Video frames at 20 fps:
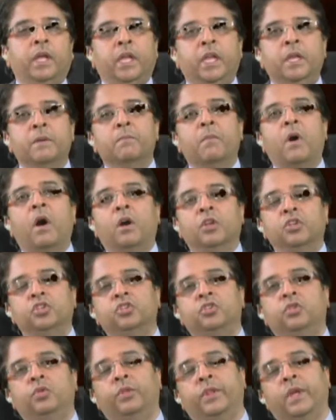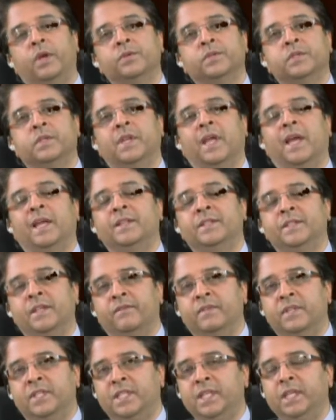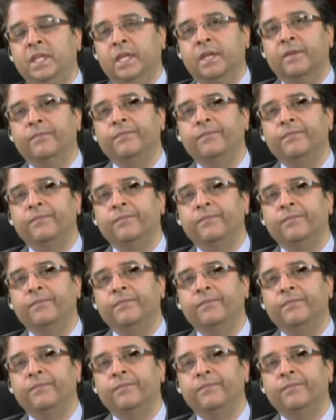in March 2017,